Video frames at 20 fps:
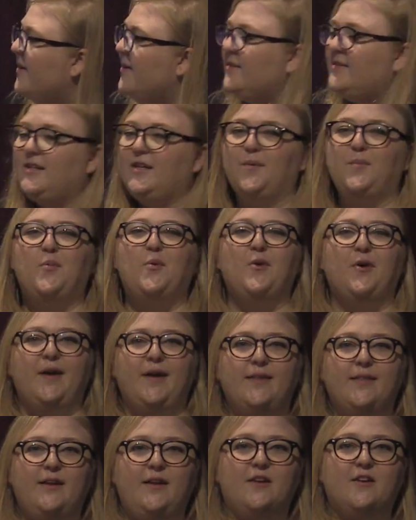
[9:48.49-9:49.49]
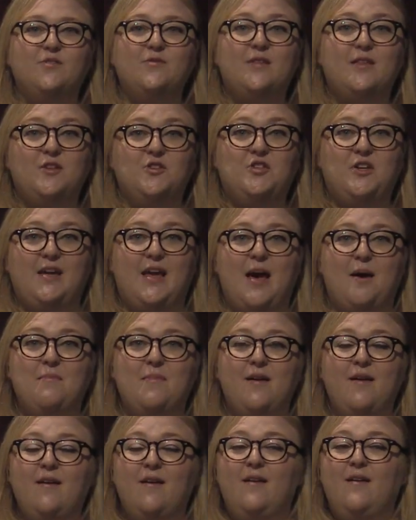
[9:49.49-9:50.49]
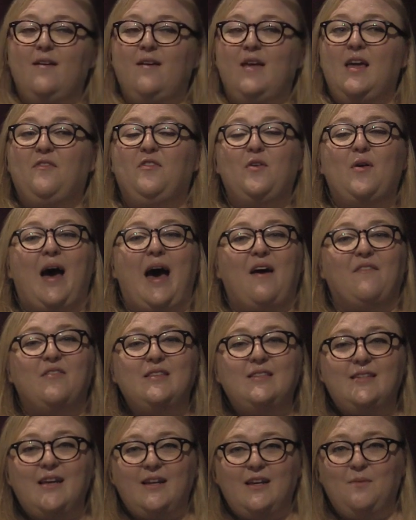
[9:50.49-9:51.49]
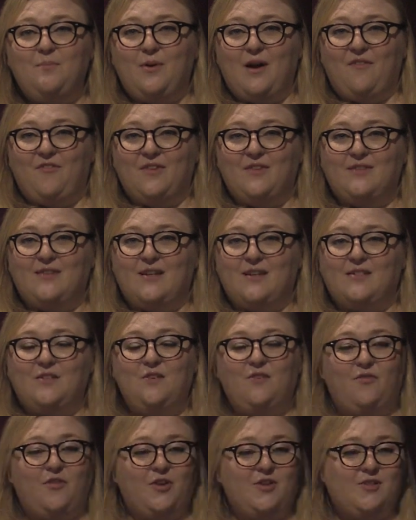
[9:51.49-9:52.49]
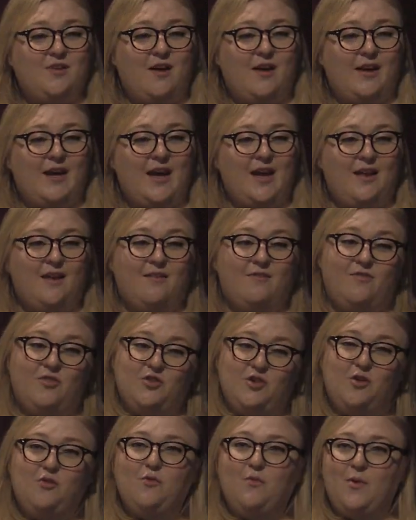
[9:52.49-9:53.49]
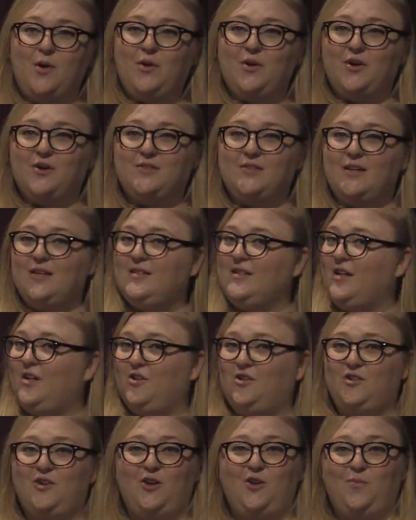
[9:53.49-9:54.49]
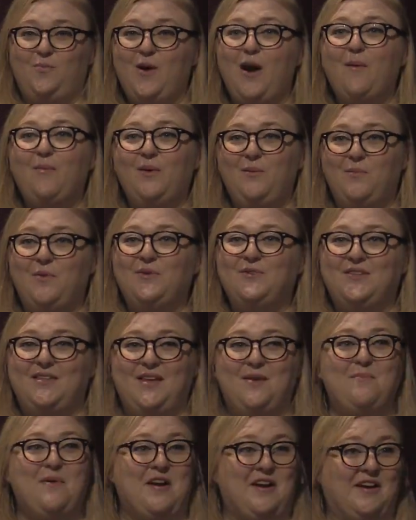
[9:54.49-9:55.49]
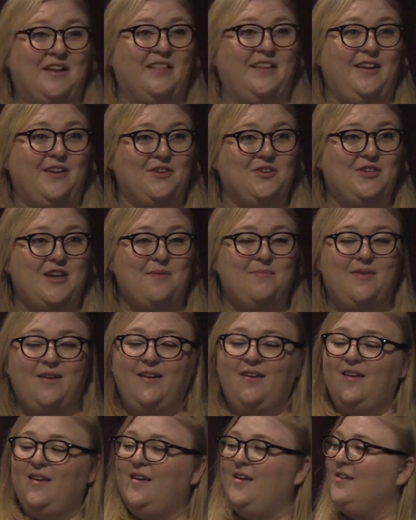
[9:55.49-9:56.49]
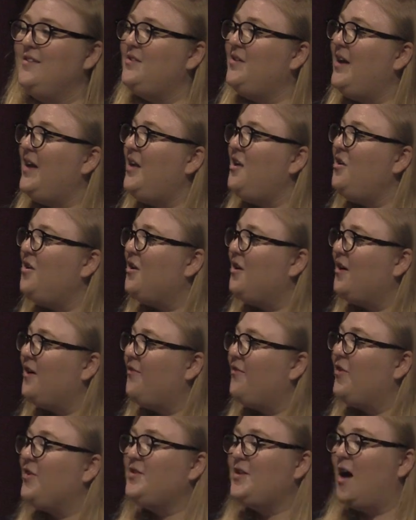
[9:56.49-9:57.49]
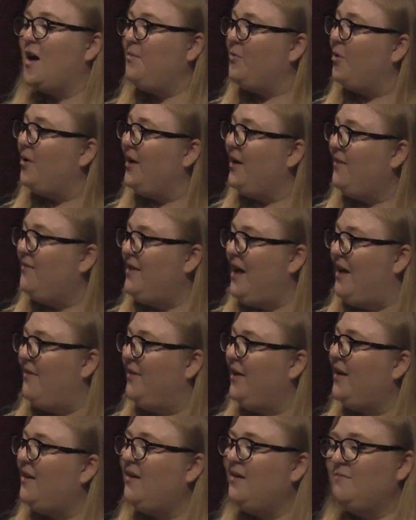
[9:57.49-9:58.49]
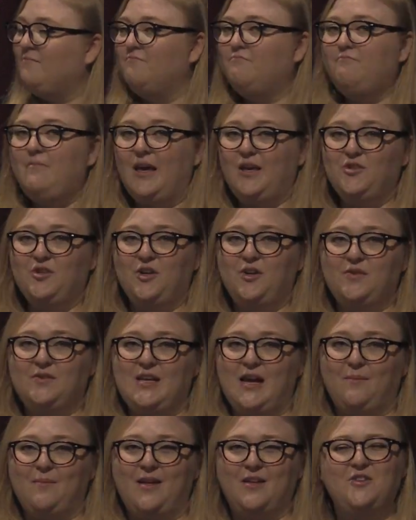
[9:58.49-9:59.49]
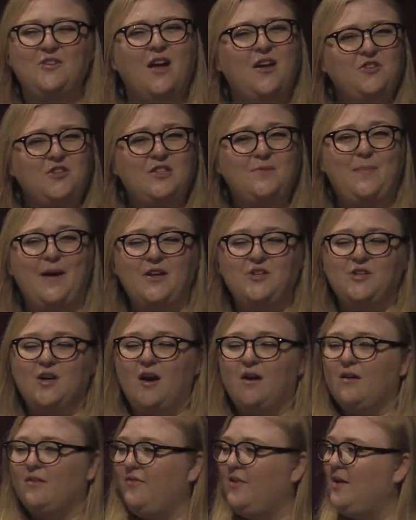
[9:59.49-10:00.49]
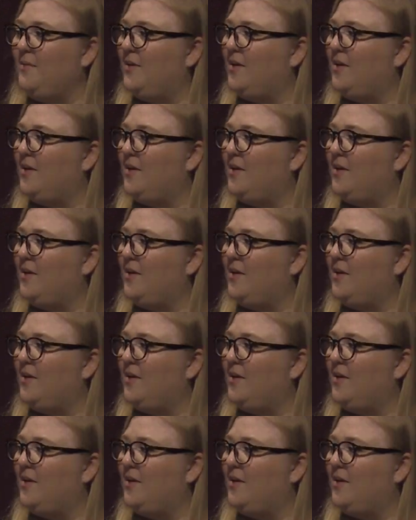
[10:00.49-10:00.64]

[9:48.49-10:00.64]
Singaporean leaders within GM. If you haven't set any preferences and you first log in for General Motors, it's going to show you probably most of the American leadership. So in your first onboarding of Navigator, make sure you segment not just by geography,